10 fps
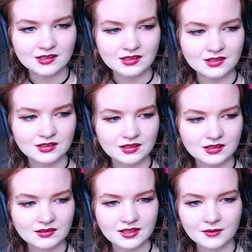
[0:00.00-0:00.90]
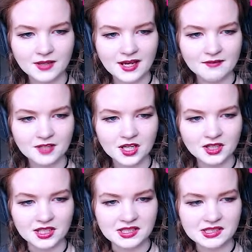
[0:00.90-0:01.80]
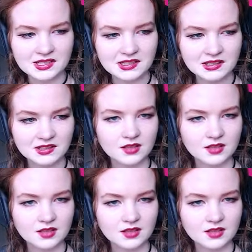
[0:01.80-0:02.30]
I don't think we have gauntlets.